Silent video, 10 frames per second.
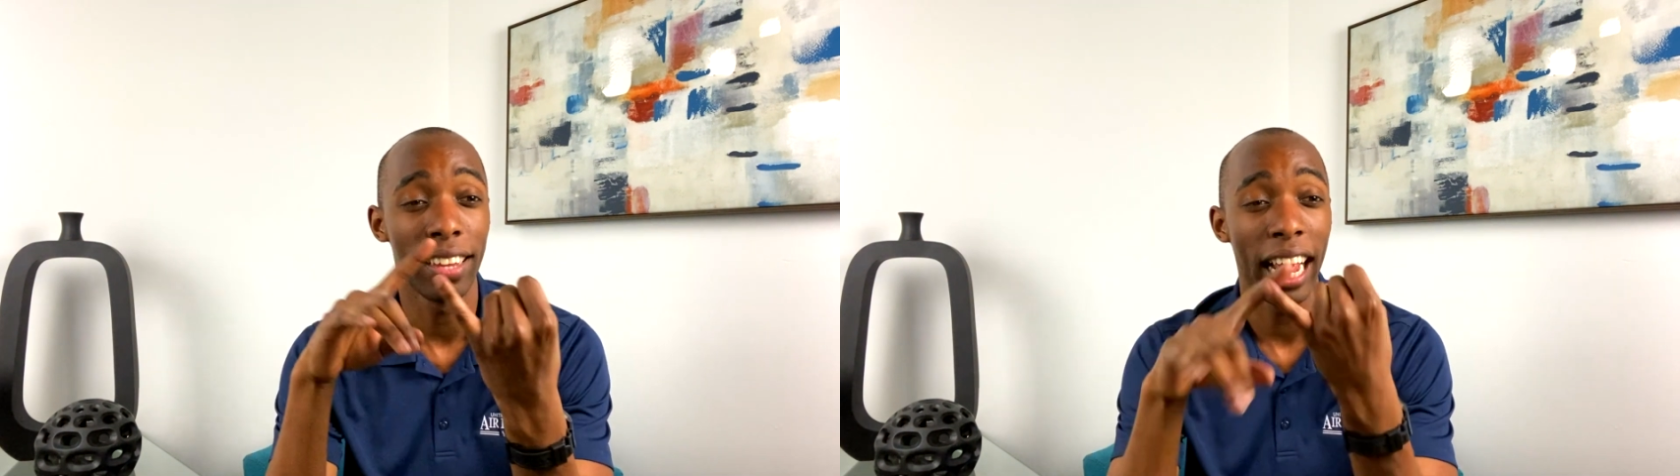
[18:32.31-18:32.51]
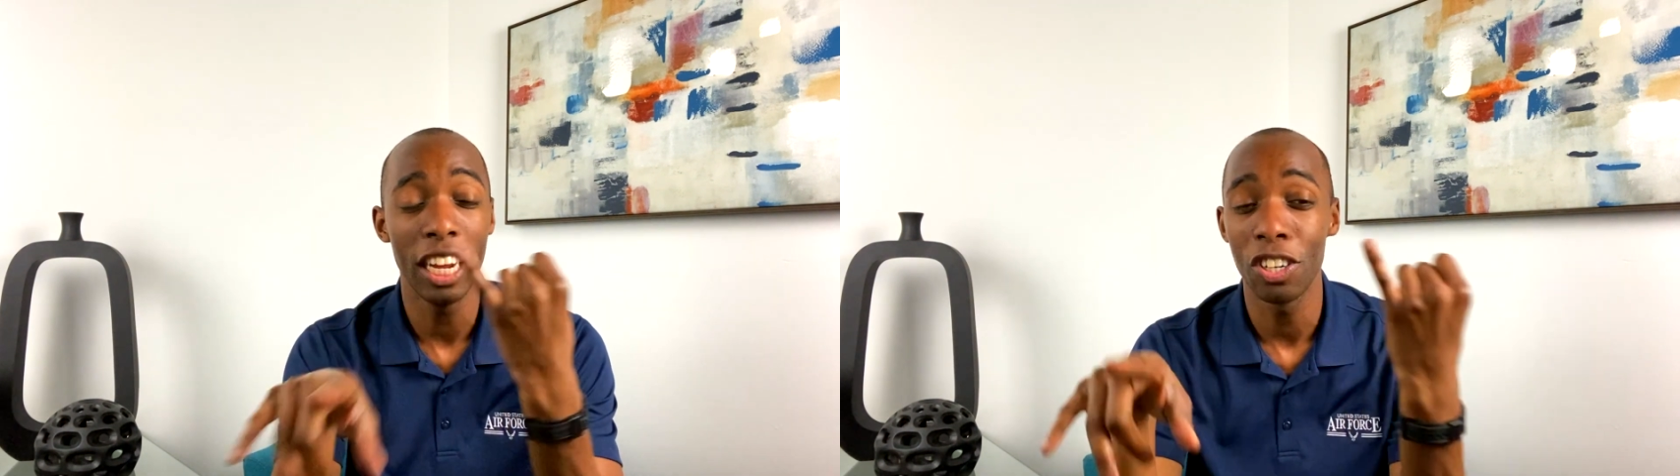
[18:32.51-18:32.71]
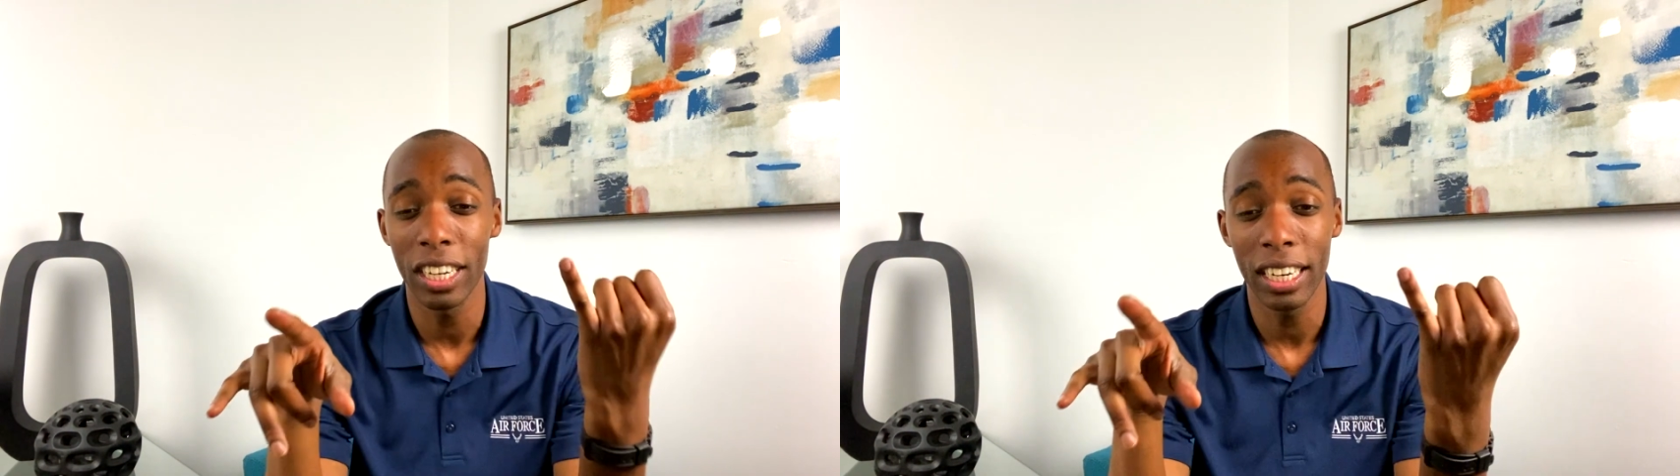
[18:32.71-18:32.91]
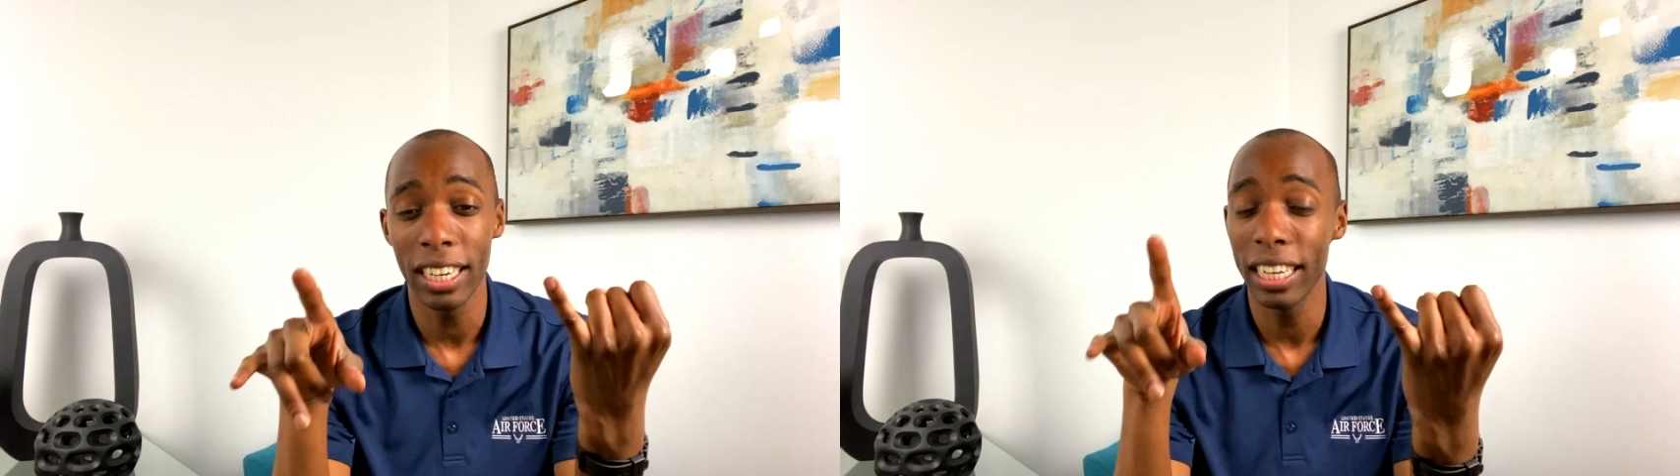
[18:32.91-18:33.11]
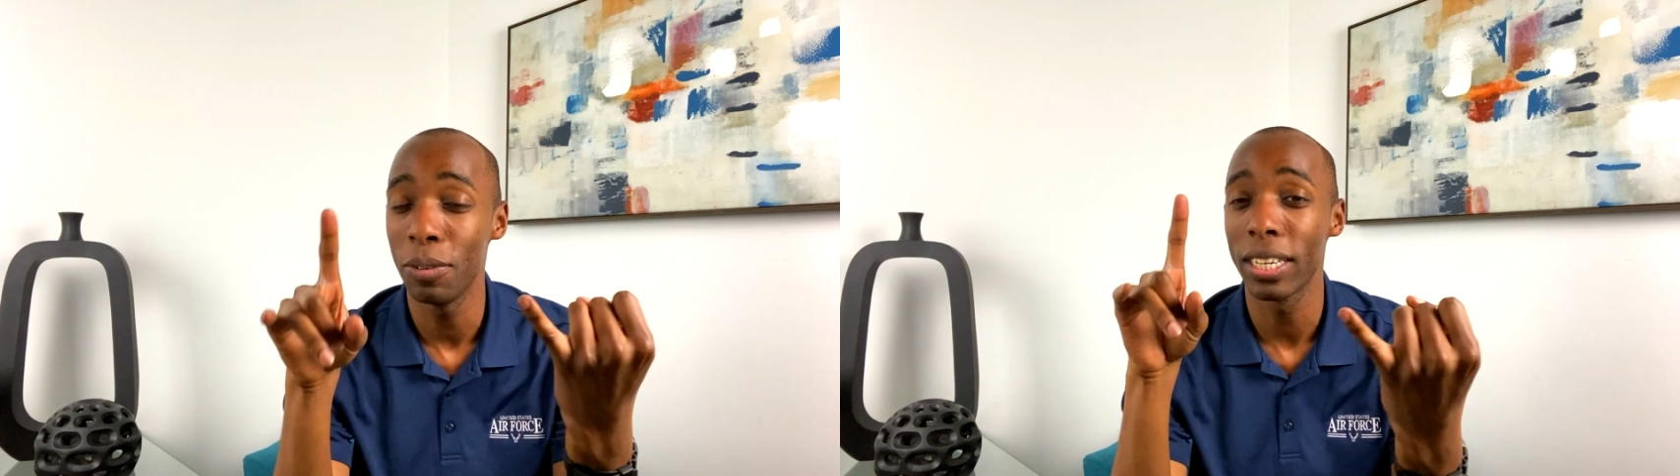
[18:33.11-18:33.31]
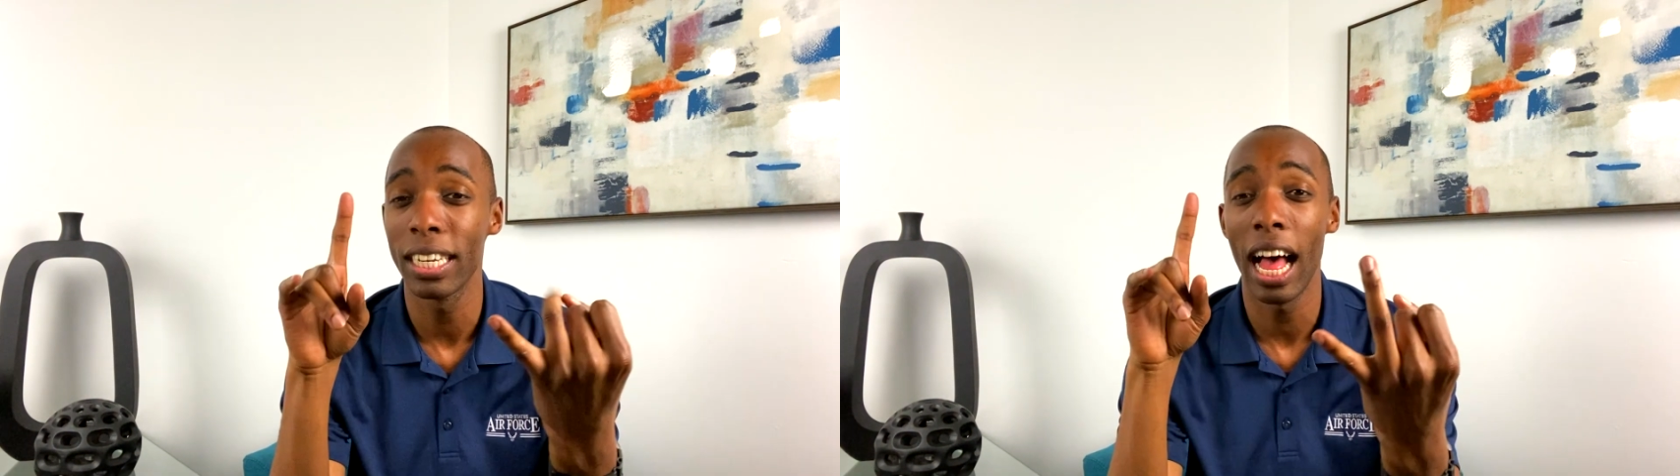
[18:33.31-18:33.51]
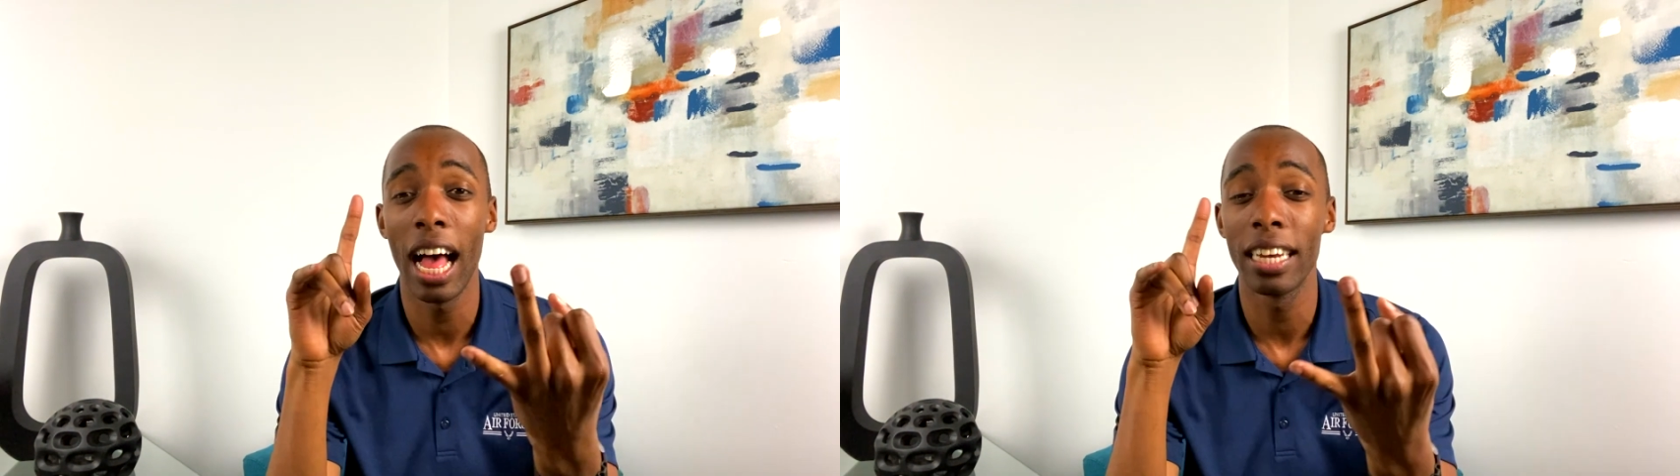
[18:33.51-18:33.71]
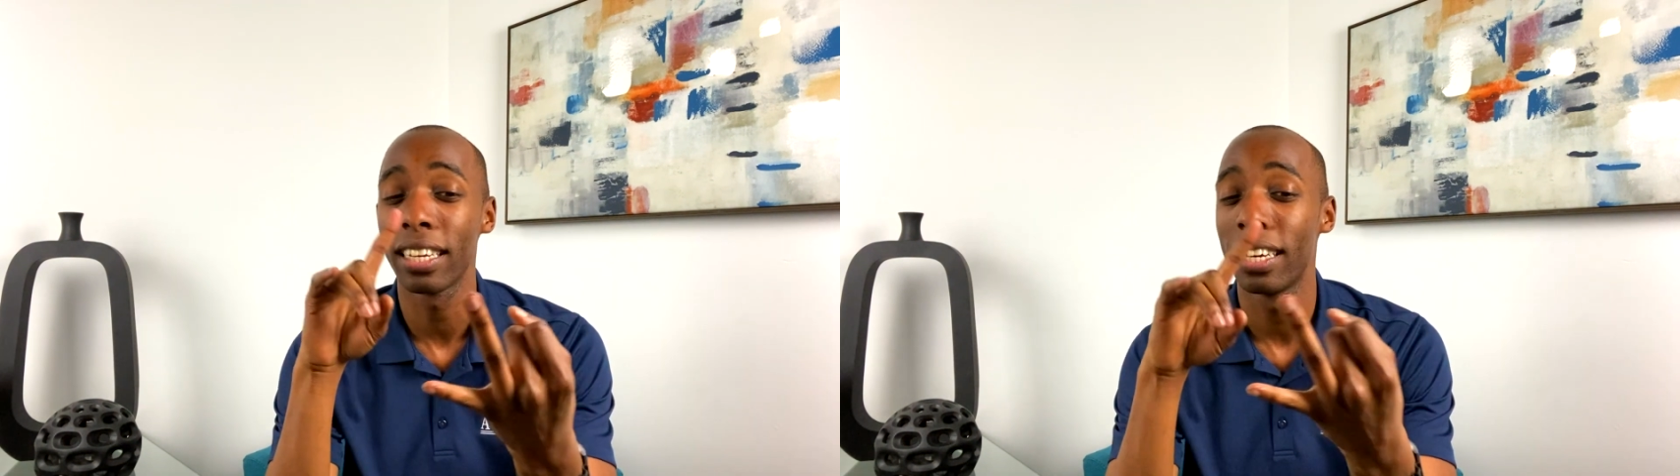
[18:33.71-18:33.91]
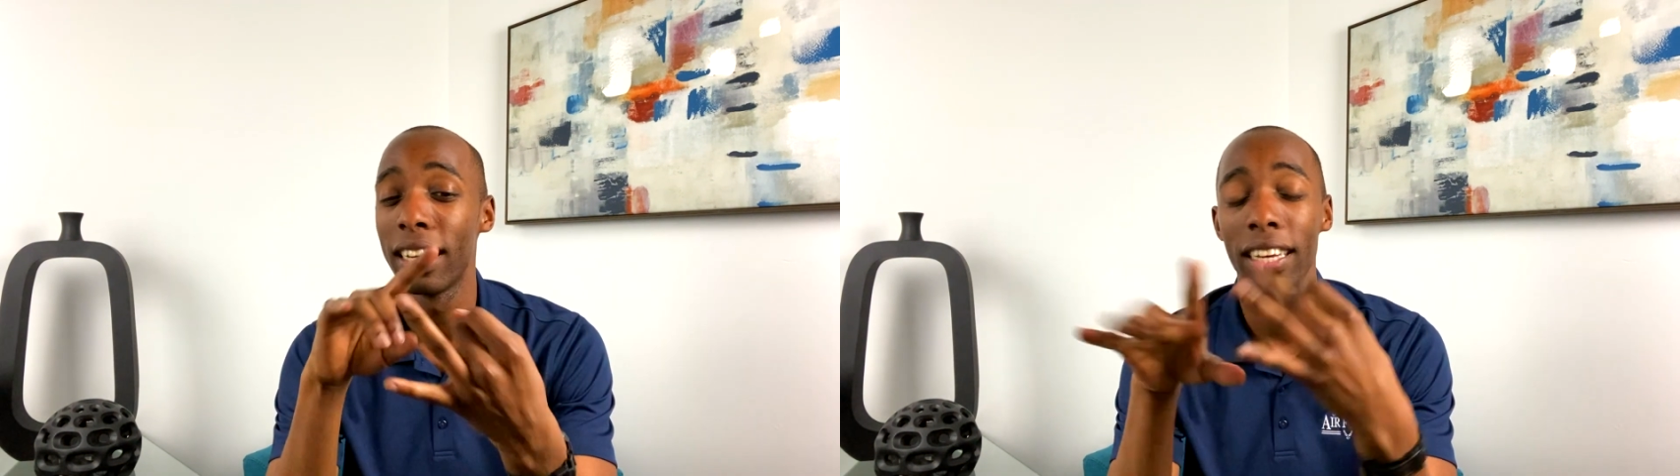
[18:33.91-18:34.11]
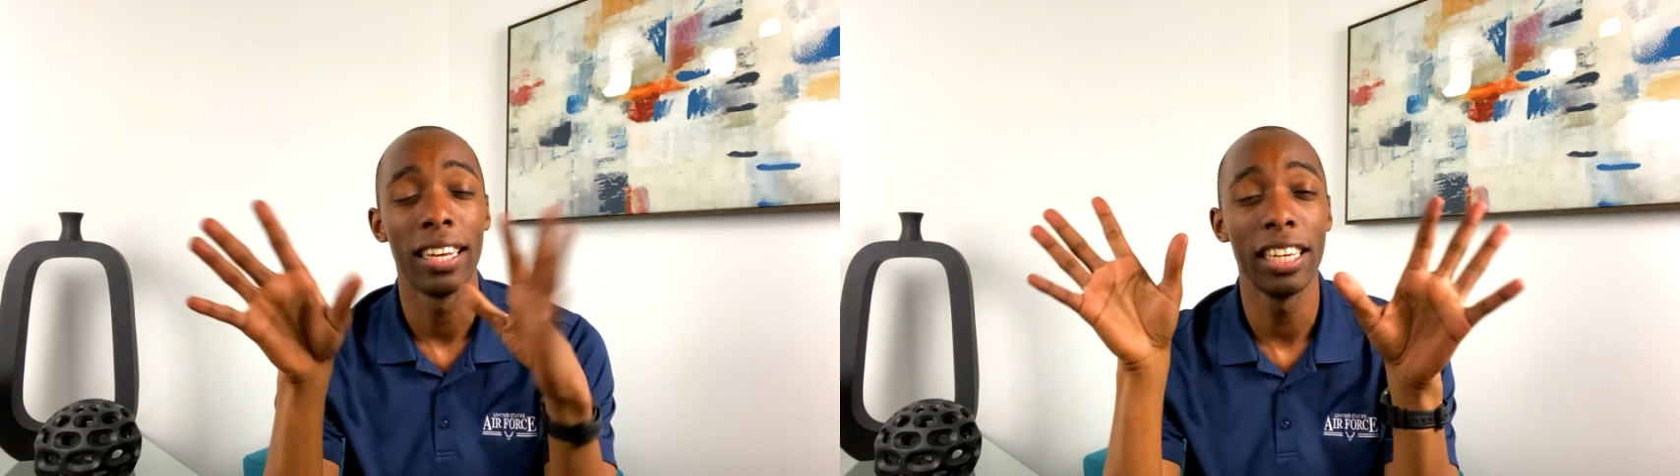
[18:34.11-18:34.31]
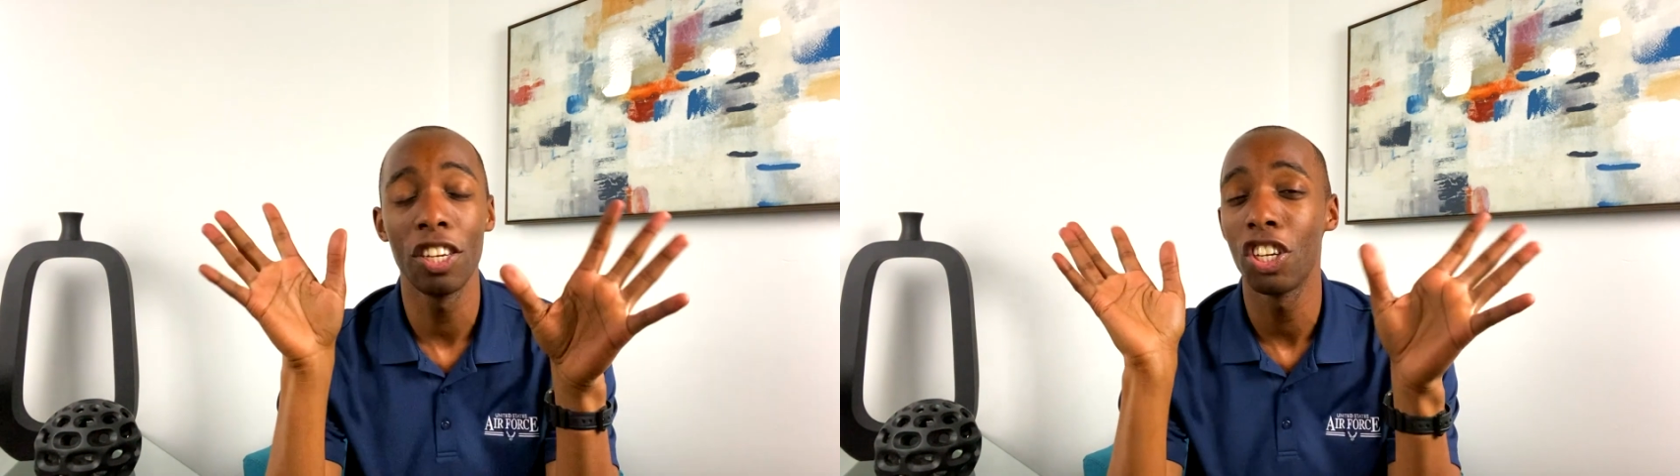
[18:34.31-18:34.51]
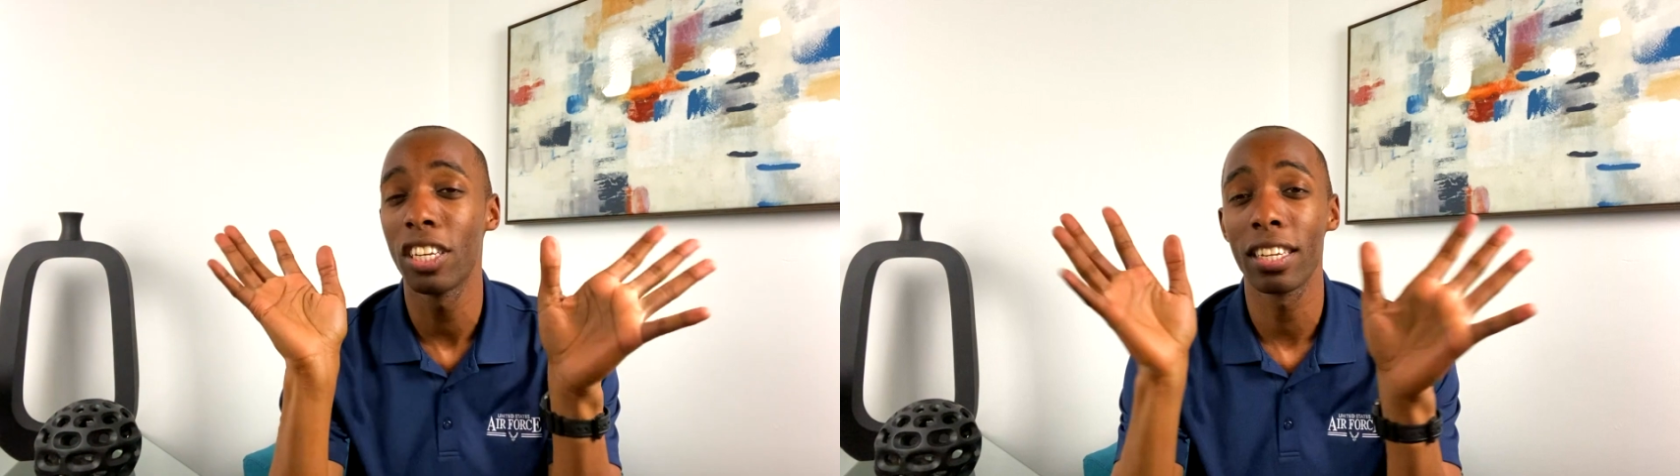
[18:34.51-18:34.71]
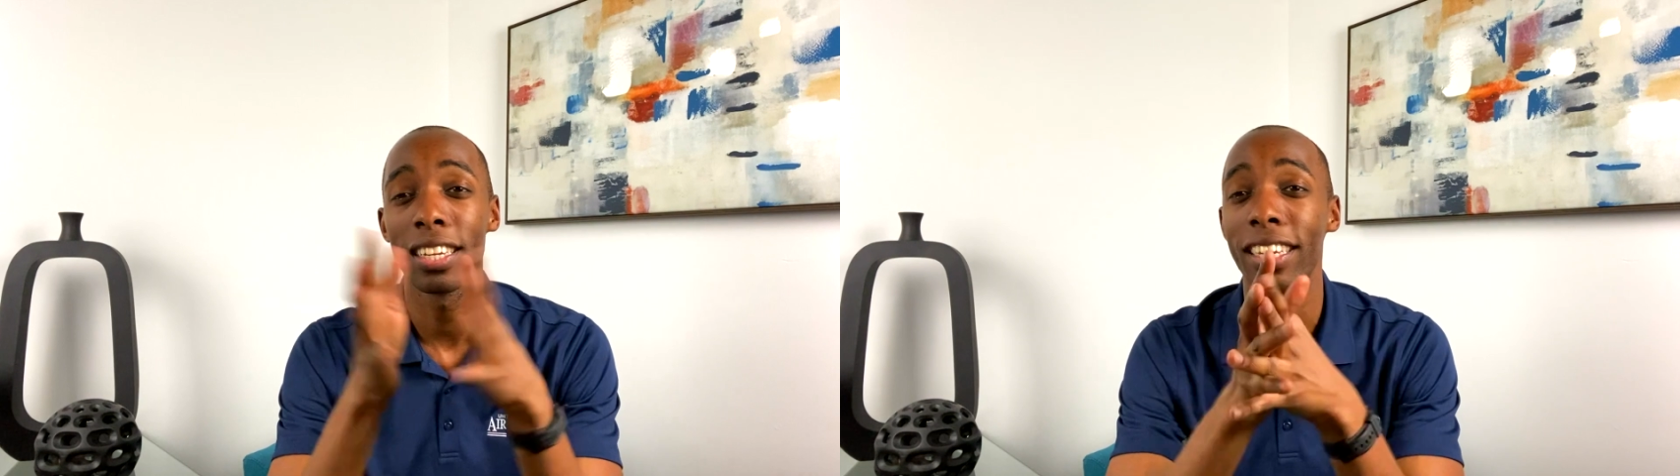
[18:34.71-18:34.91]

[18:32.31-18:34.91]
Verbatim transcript: Asian, he was not, it's just,